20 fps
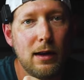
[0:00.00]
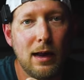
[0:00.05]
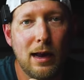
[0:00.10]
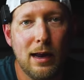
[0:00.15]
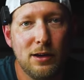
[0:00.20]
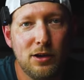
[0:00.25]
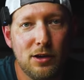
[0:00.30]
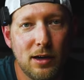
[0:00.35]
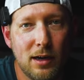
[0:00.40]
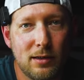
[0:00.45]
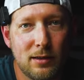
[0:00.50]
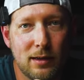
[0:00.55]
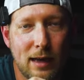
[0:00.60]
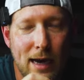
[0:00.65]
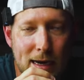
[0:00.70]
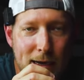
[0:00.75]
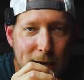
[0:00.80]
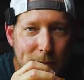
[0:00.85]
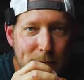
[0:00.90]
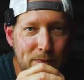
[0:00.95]
And just
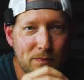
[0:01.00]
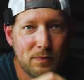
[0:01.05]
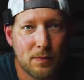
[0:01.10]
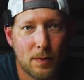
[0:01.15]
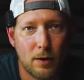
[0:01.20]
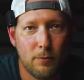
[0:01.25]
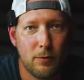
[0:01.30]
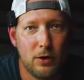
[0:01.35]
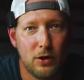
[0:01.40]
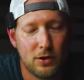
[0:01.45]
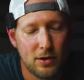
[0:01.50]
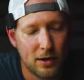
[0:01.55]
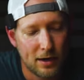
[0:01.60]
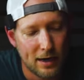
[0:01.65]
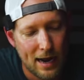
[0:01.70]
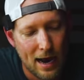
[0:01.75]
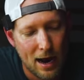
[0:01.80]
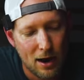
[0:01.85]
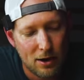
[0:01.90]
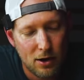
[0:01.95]
like when you took
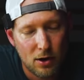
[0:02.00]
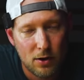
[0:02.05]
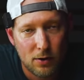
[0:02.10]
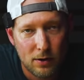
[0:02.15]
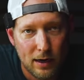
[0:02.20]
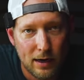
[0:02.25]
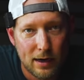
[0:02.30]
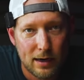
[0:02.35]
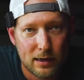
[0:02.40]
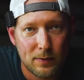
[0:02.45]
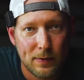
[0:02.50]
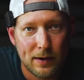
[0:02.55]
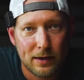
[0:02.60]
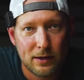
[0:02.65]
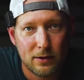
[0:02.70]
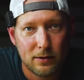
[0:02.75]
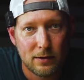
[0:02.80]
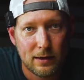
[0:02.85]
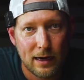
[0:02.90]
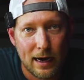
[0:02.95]
it out, you don't need it to be
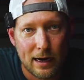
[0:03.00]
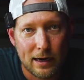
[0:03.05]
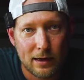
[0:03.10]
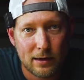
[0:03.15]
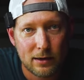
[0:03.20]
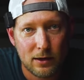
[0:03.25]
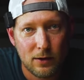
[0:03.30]
too tight.